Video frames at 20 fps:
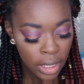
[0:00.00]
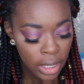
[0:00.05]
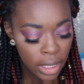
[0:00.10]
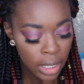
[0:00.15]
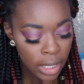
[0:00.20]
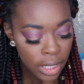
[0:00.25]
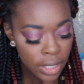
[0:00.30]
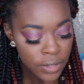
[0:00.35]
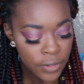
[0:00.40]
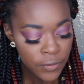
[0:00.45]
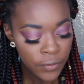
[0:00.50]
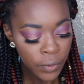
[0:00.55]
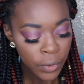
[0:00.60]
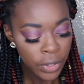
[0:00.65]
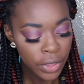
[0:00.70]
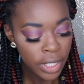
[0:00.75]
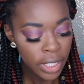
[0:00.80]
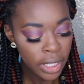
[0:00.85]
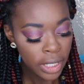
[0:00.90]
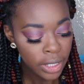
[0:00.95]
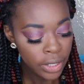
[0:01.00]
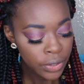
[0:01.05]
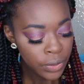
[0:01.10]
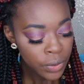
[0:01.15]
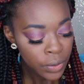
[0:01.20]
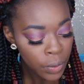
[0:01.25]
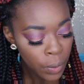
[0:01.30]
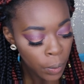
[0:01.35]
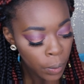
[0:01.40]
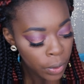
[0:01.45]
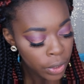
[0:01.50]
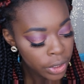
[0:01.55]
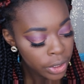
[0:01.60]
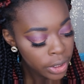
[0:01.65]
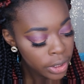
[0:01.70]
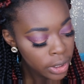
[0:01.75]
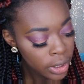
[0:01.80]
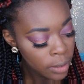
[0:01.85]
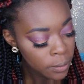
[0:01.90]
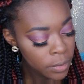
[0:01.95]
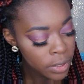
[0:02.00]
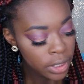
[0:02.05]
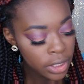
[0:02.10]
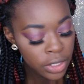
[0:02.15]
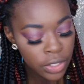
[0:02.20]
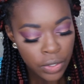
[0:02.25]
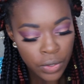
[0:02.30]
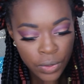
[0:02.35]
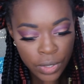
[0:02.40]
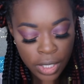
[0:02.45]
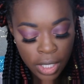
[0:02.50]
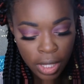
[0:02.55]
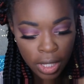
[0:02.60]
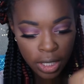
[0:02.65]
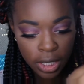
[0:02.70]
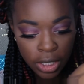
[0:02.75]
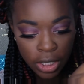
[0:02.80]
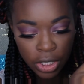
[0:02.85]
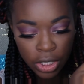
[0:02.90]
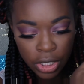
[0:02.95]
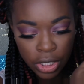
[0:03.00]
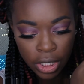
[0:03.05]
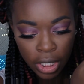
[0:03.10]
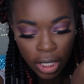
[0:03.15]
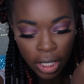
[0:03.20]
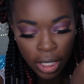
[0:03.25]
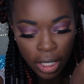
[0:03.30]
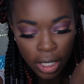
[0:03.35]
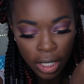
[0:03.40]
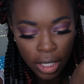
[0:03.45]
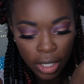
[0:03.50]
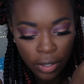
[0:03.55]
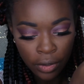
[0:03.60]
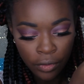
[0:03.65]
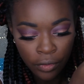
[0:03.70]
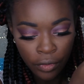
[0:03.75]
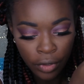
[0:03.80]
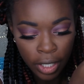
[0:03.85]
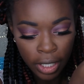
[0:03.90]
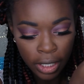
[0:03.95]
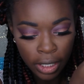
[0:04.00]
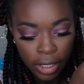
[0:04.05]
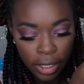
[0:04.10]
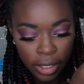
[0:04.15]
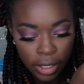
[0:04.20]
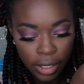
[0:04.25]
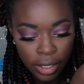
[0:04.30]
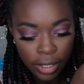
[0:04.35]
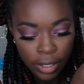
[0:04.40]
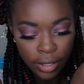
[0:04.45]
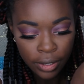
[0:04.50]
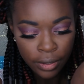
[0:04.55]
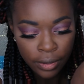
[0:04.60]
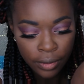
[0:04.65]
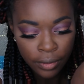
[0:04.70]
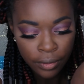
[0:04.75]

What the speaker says: And for the inner corner, I'm going to use this shade right here.